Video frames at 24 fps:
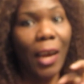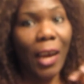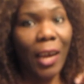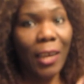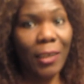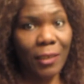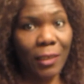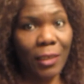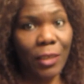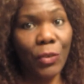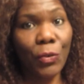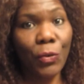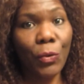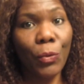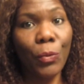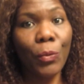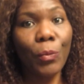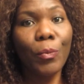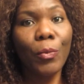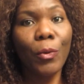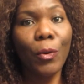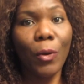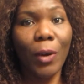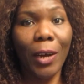As a
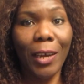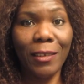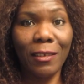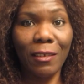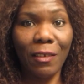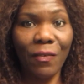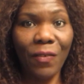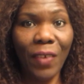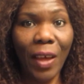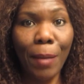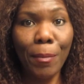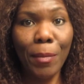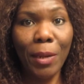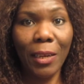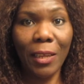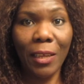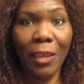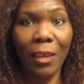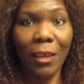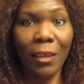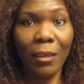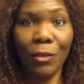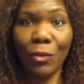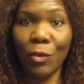group, or as a
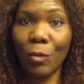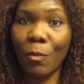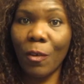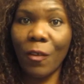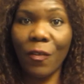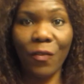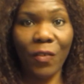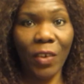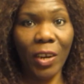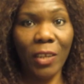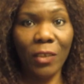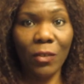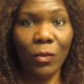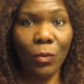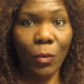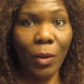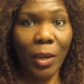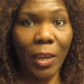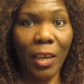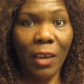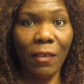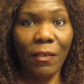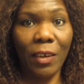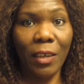family, a group of friends, or
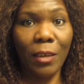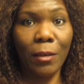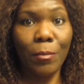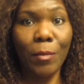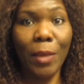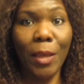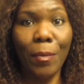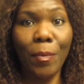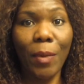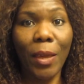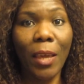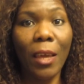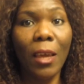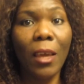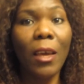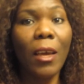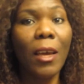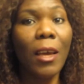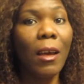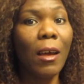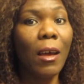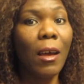whatever it may be,